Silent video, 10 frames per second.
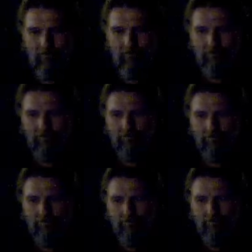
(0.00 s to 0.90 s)

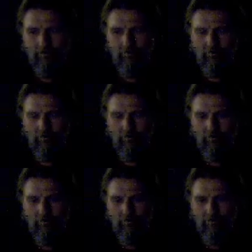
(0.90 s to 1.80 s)

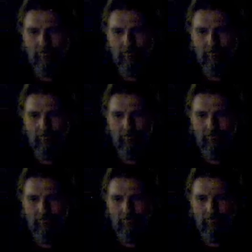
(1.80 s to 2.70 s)

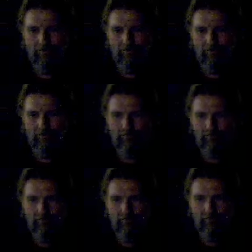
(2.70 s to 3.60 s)

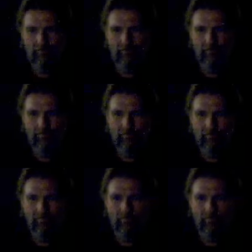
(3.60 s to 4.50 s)

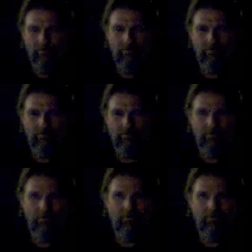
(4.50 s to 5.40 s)

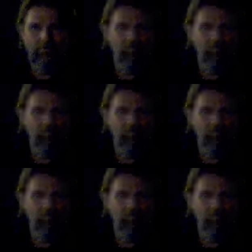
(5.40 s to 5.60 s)
(silent)